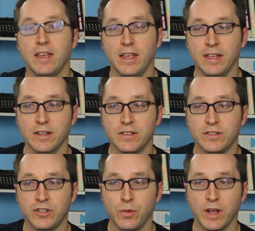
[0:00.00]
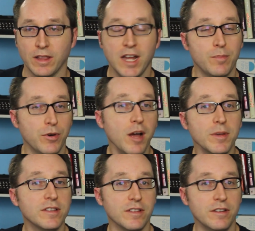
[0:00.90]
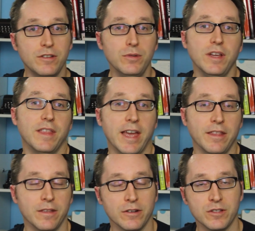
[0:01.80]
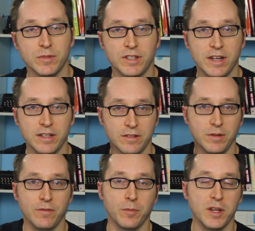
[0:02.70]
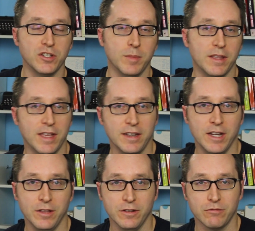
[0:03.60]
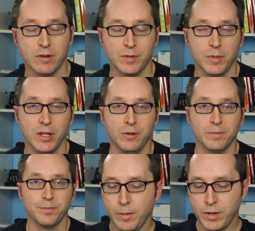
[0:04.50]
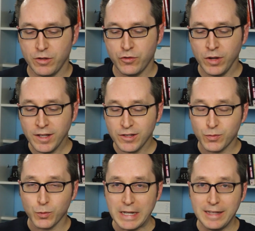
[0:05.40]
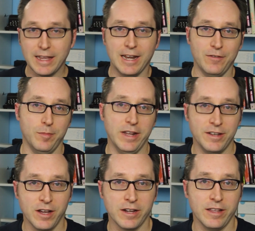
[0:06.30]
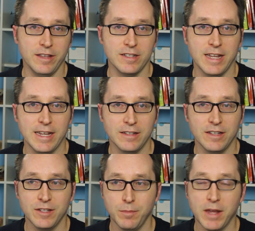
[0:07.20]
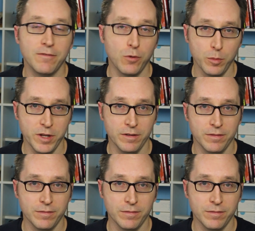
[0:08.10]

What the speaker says: is showing a lot of promise in doing that, and there are some studies and information about that down in the description below. But the drug that's really got everybody talking these days is metformin.